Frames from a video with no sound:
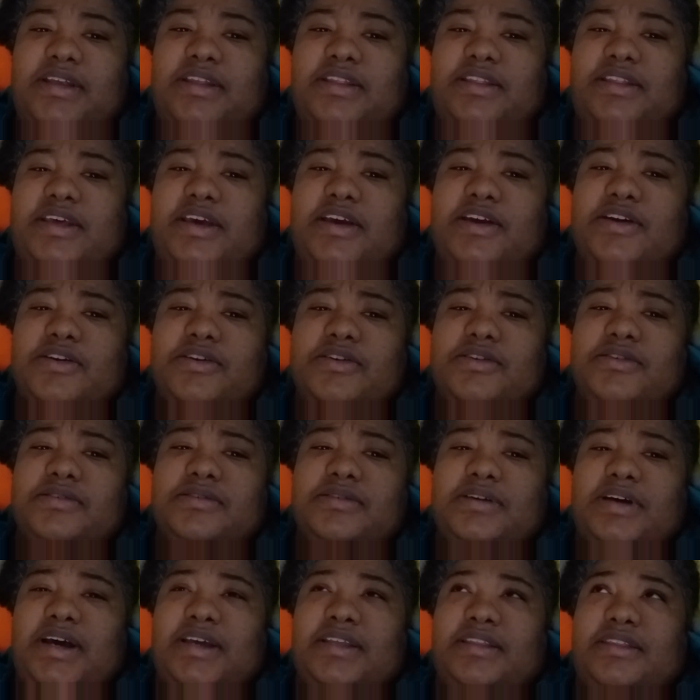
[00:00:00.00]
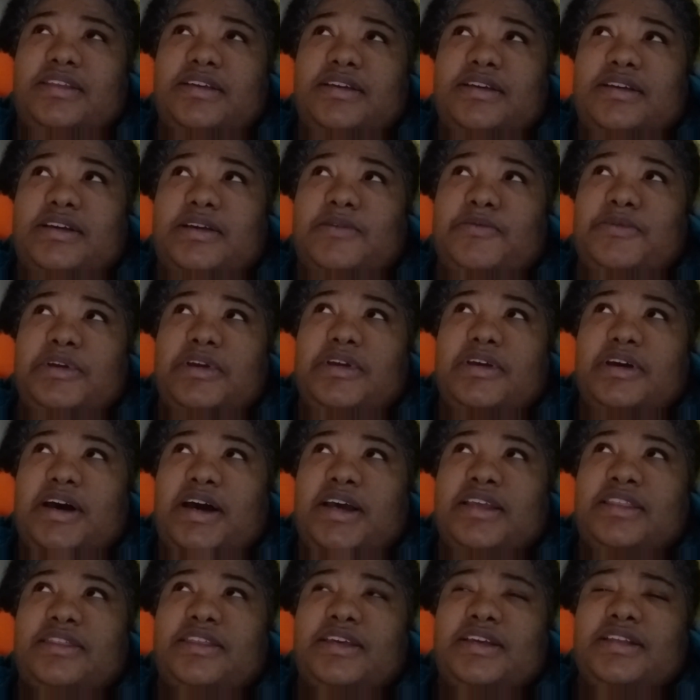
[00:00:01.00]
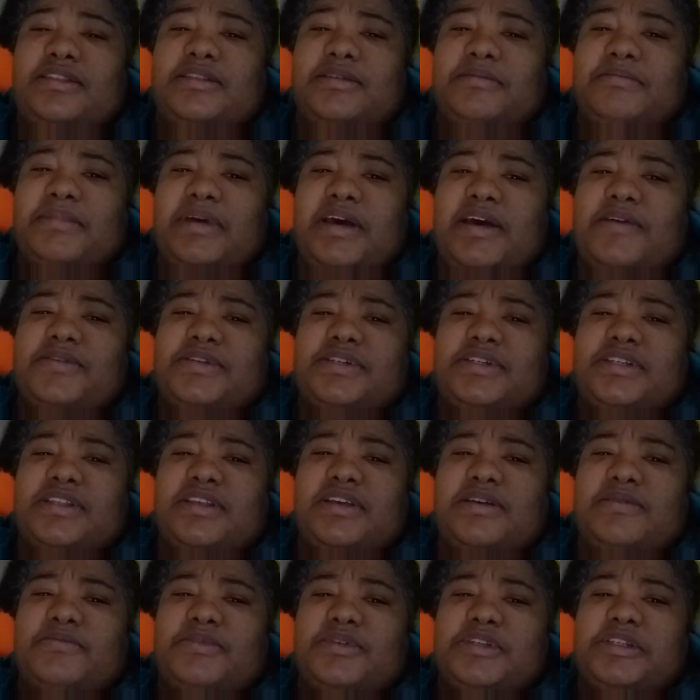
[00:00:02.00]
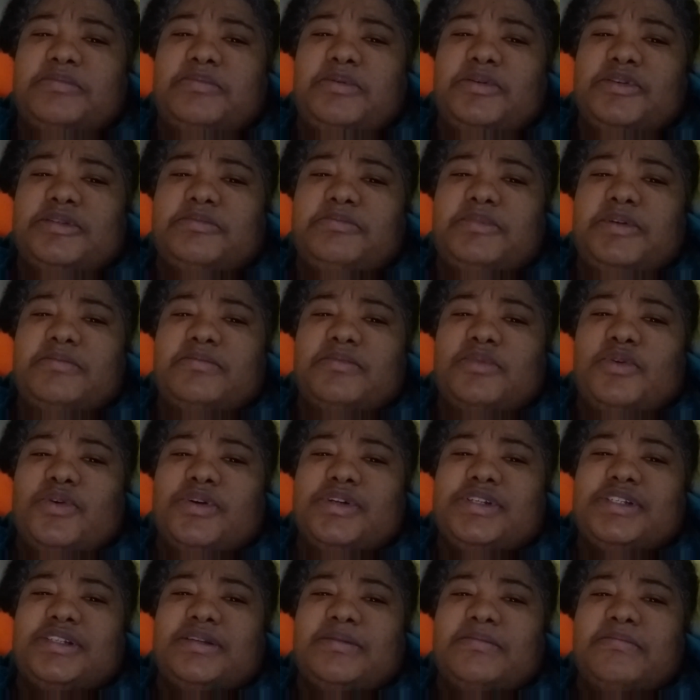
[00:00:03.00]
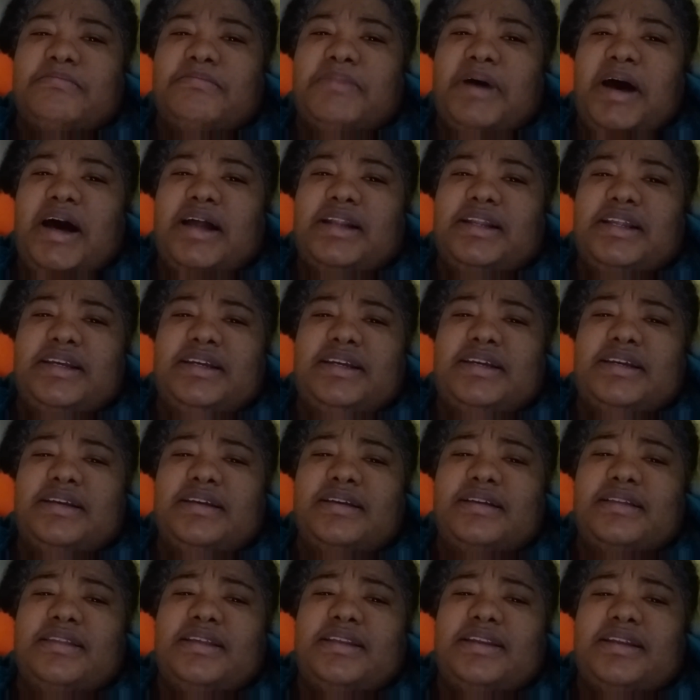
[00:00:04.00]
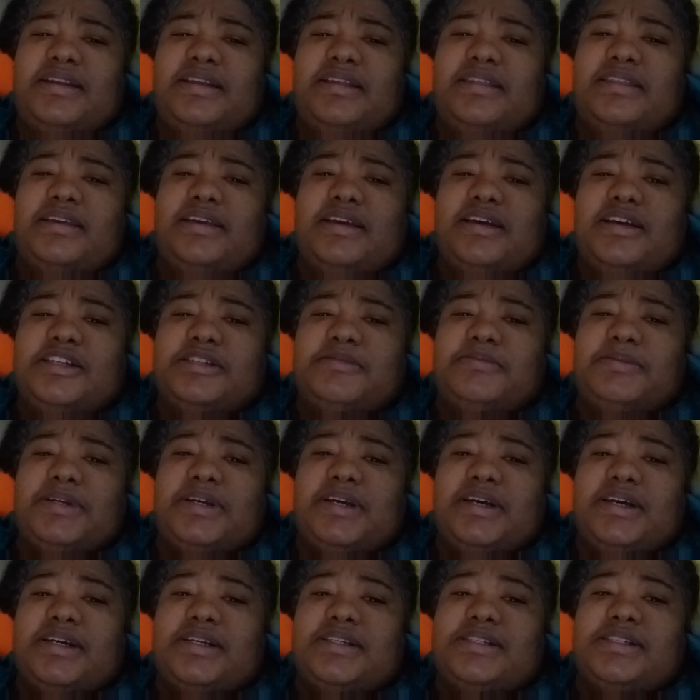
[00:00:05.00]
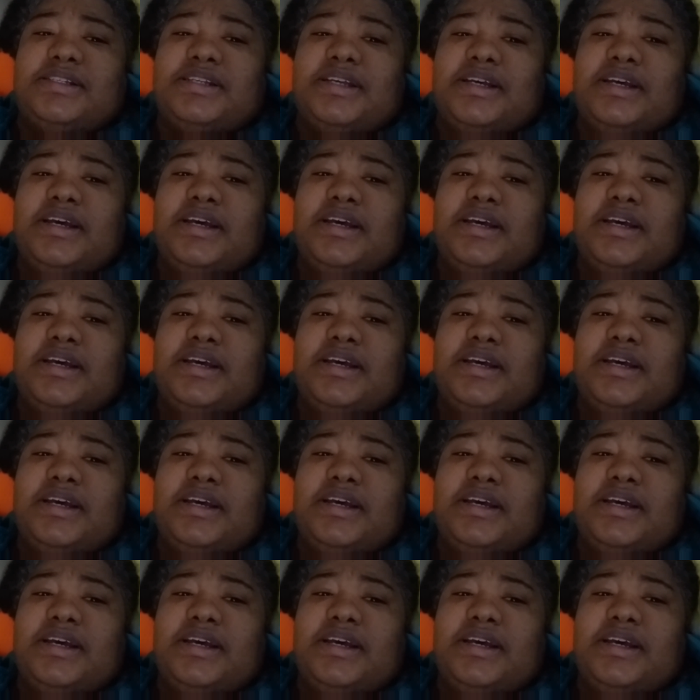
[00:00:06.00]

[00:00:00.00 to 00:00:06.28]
I think the marriage thing was supposed to be more symbolic than anything else because